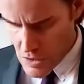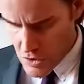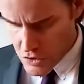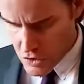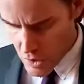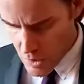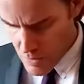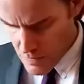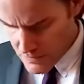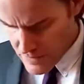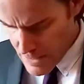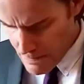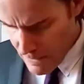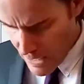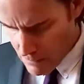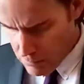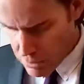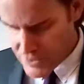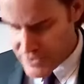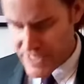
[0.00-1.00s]
So, the
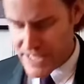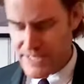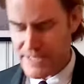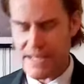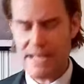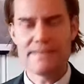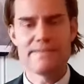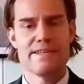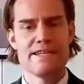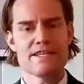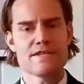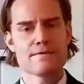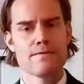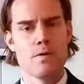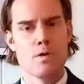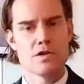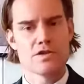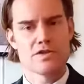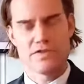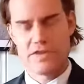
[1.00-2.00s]
Bible says that these
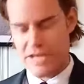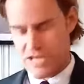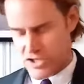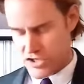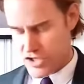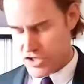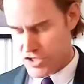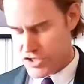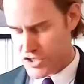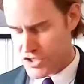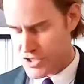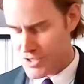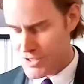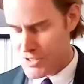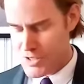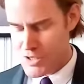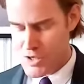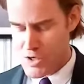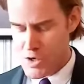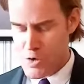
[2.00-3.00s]
false teachers
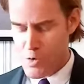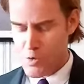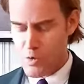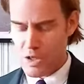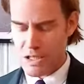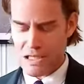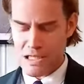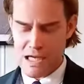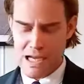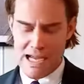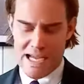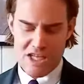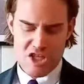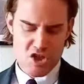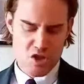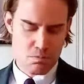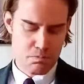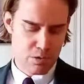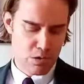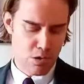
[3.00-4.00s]
will
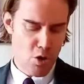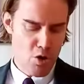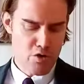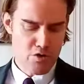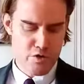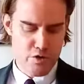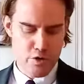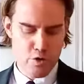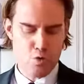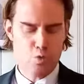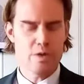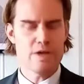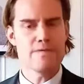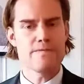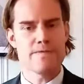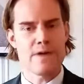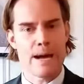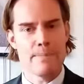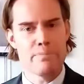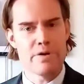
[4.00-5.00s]
exploit you with
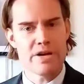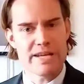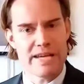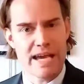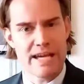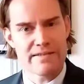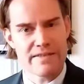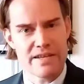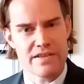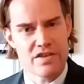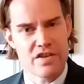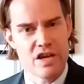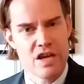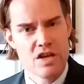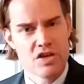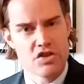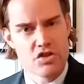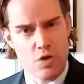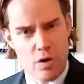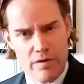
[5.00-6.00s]
fabricated
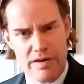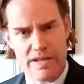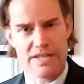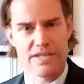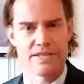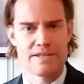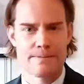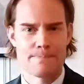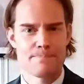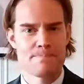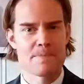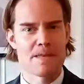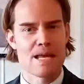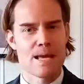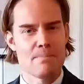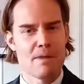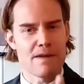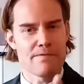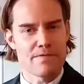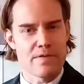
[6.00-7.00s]
stories.
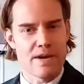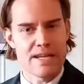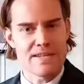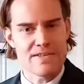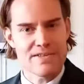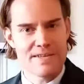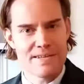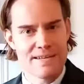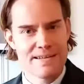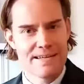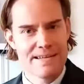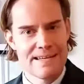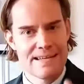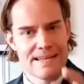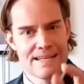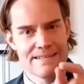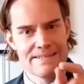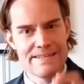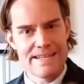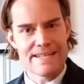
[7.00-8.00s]
And my friends,
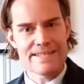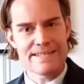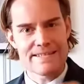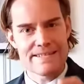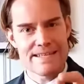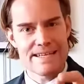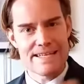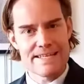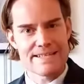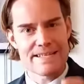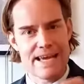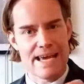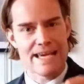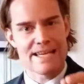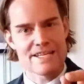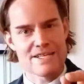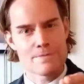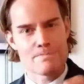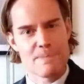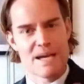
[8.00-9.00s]
this is a
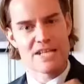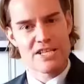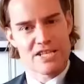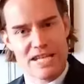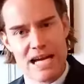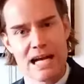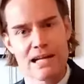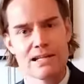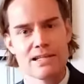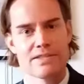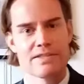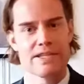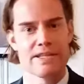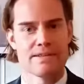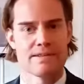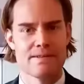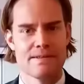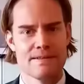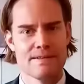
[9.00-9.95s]
speciality.